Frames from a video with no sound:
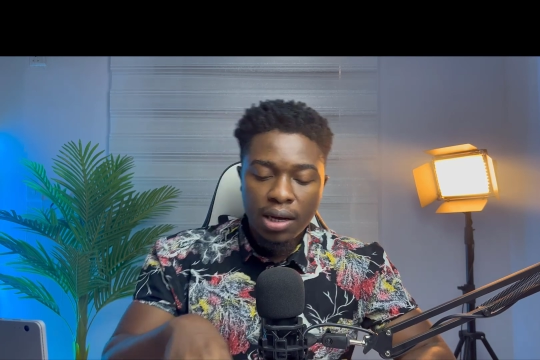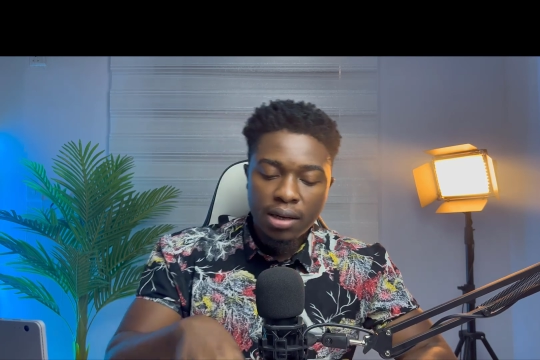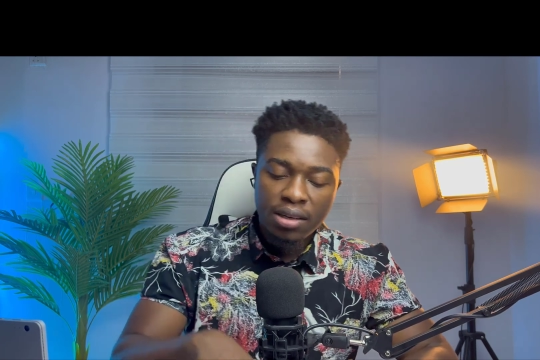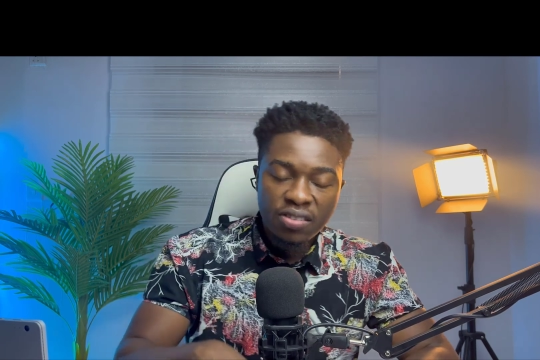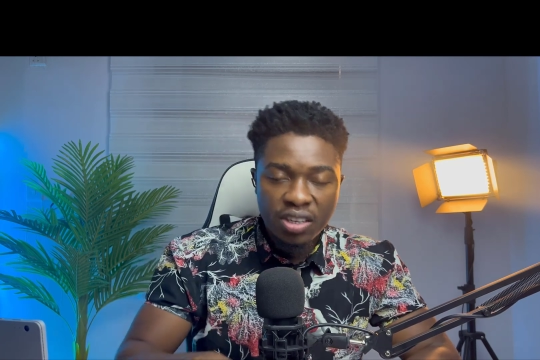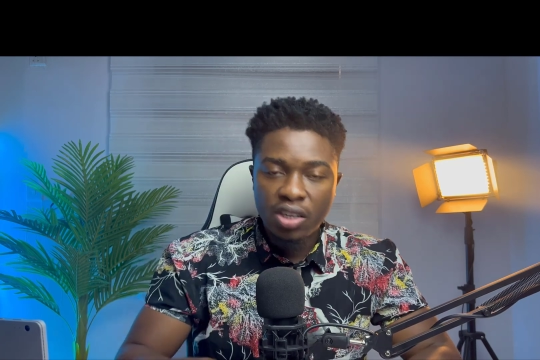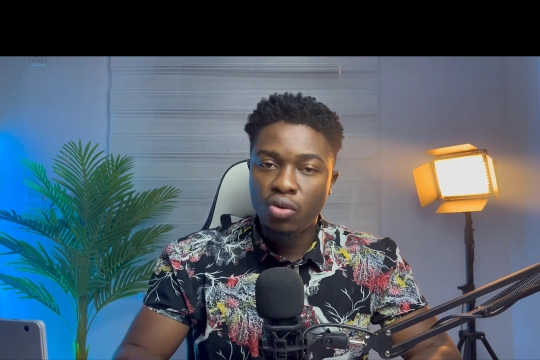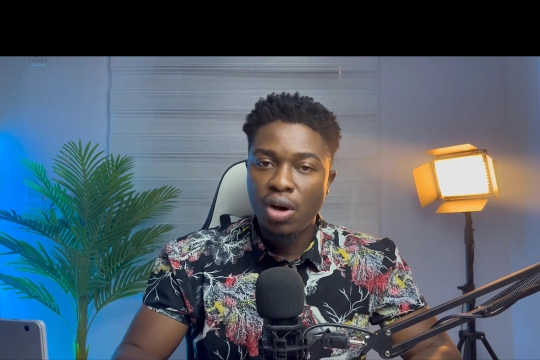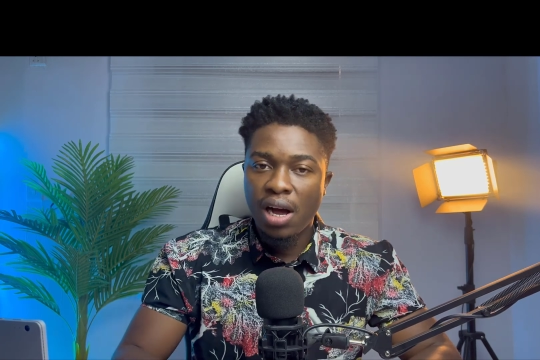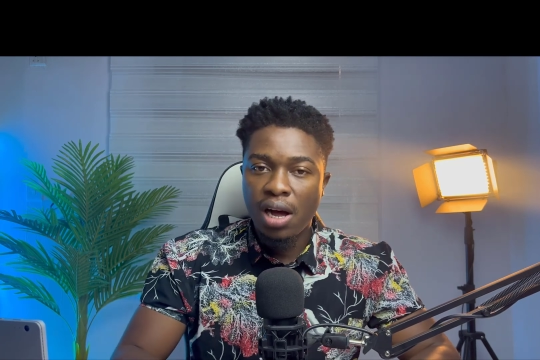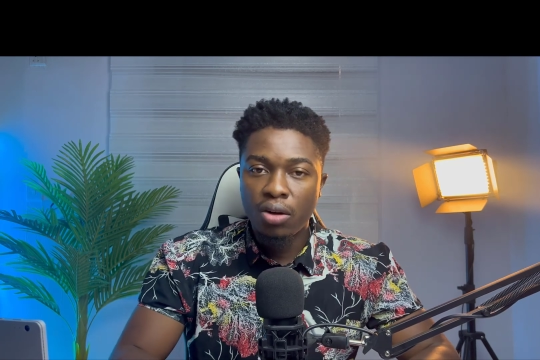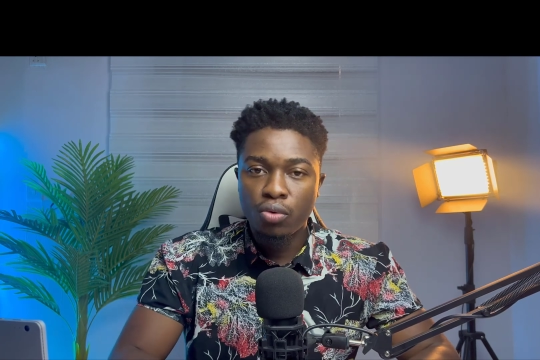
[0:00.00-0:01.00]
This Kindle
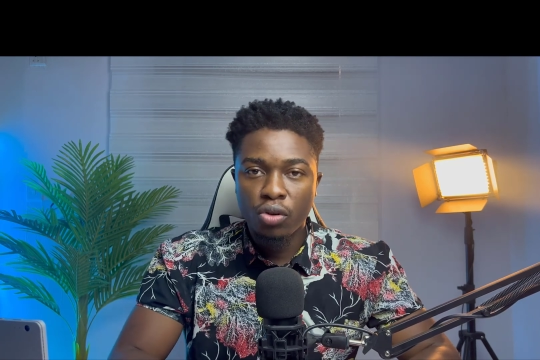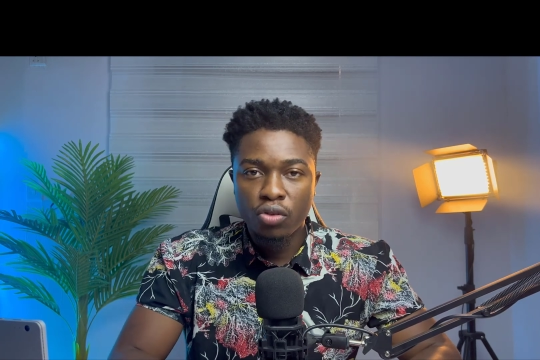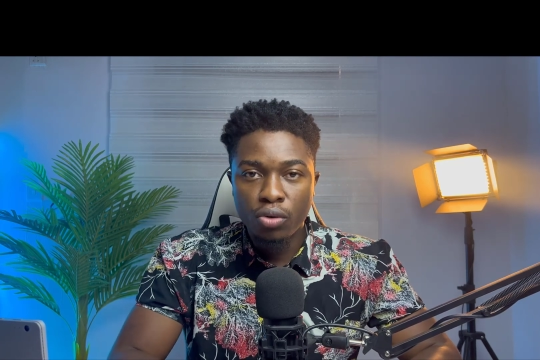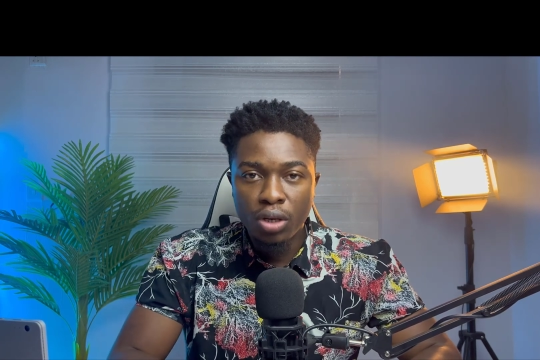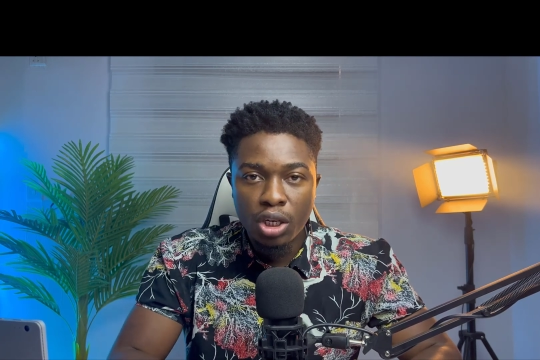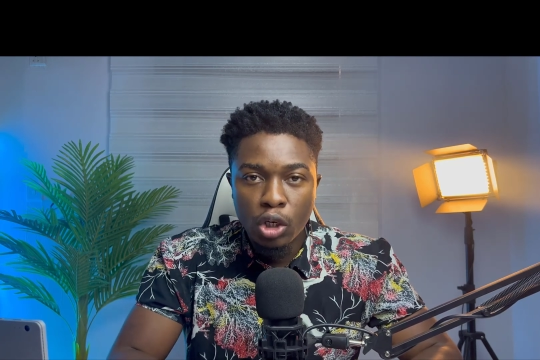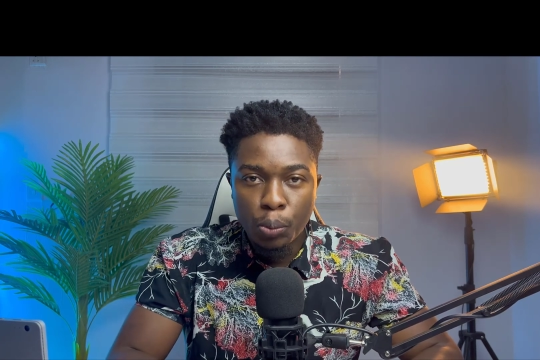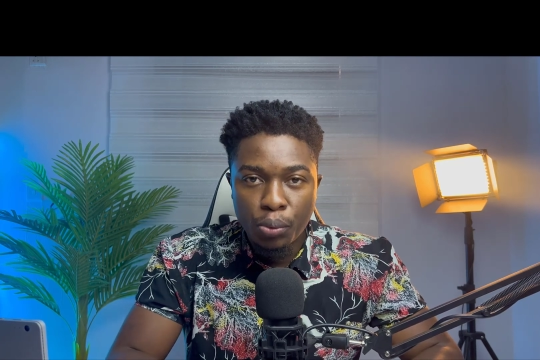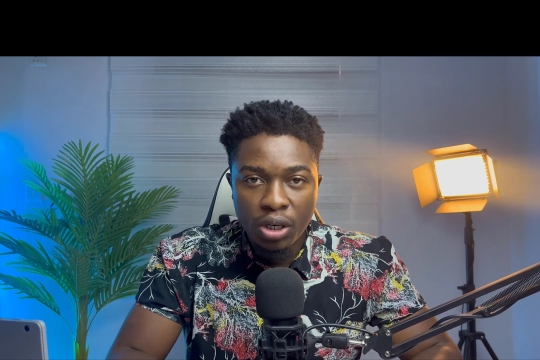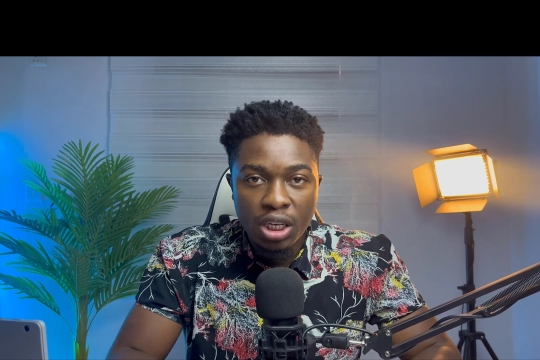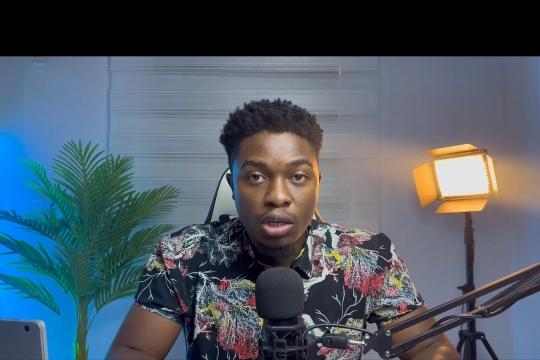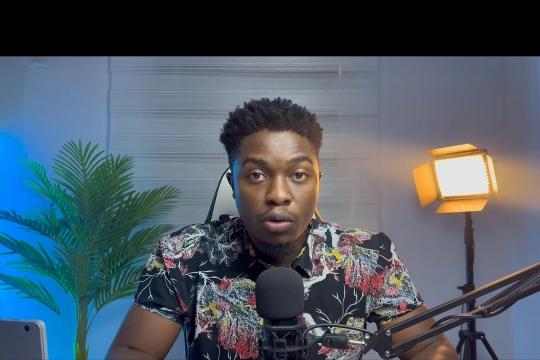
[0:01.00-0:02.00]
account was only
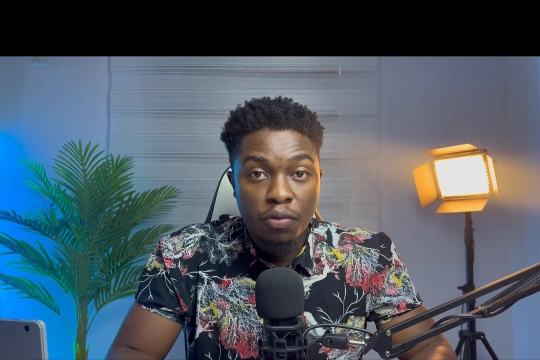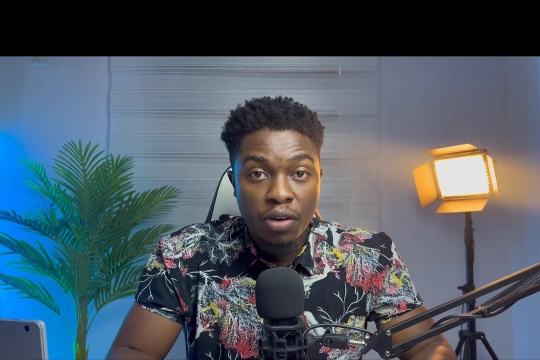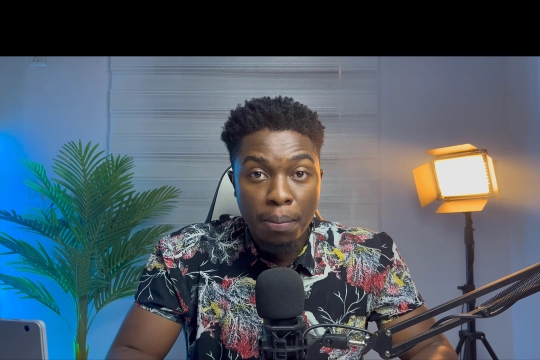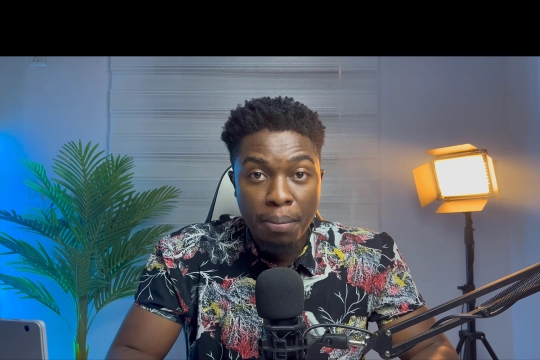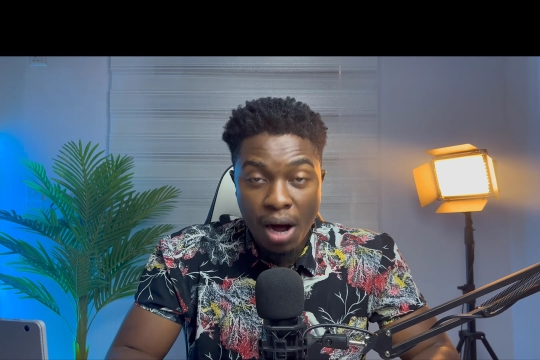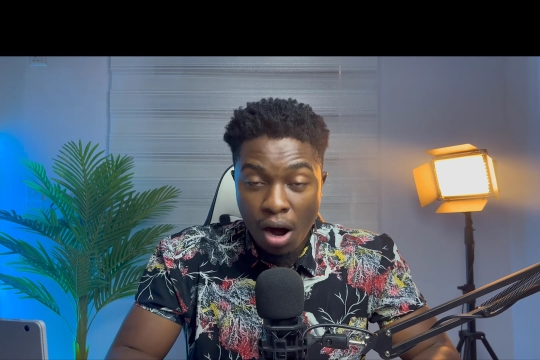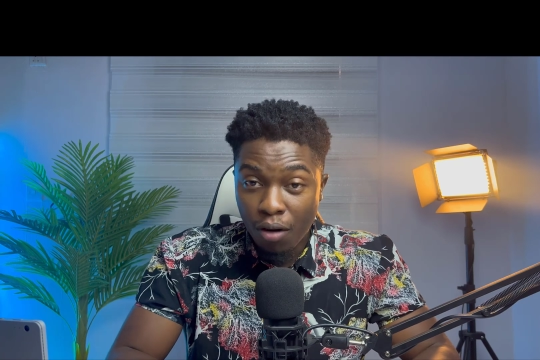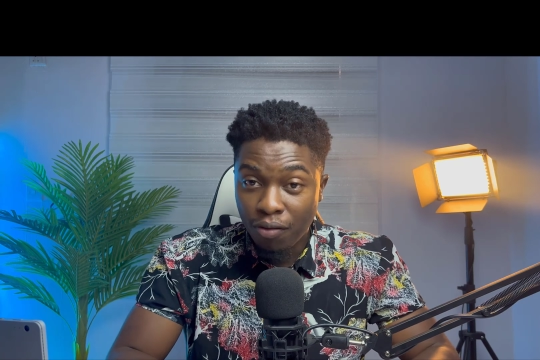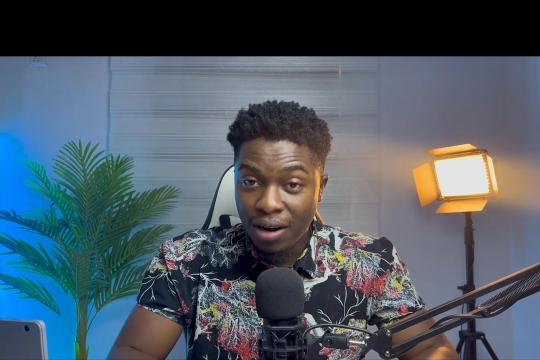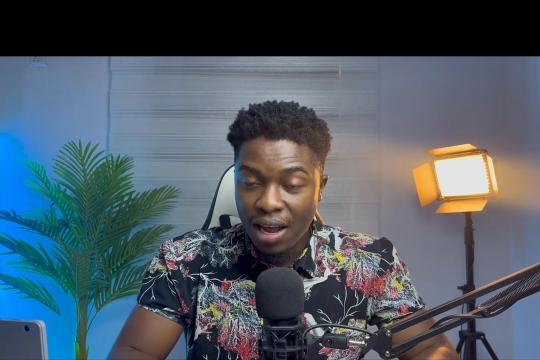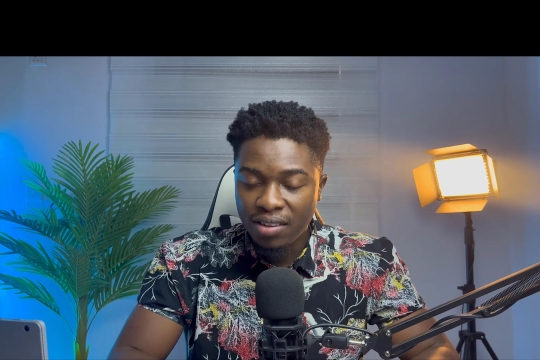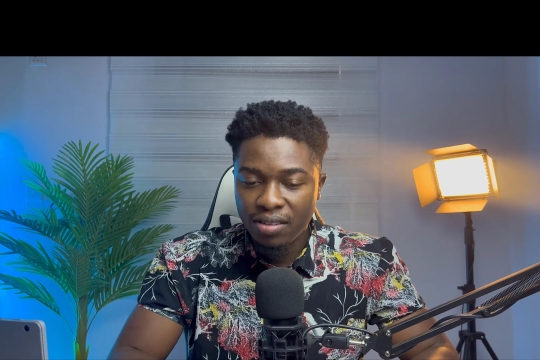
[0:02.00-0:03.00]
opened in November of
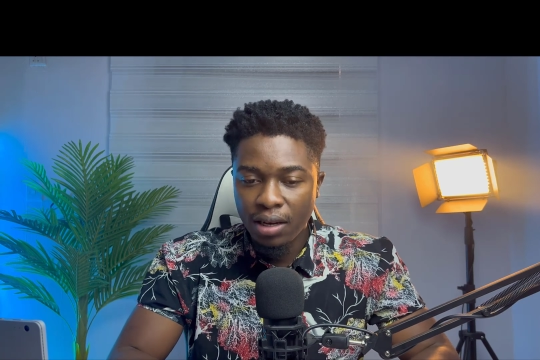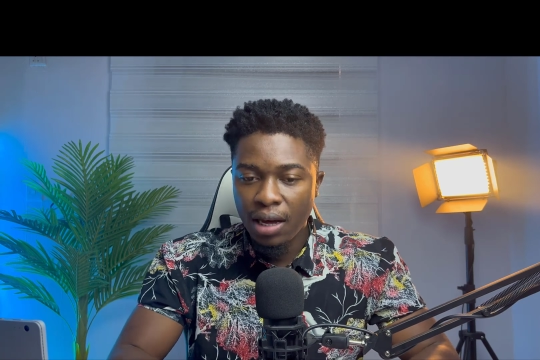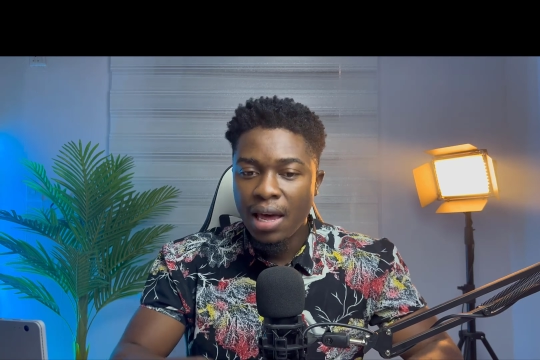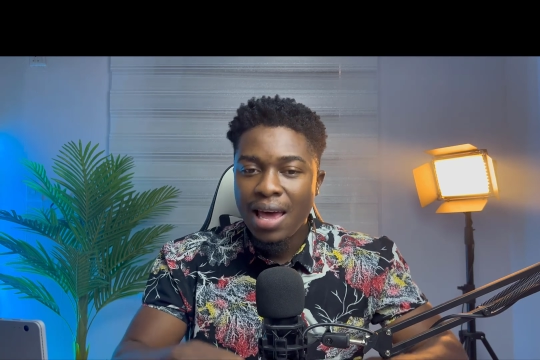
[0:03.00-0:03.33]
last year,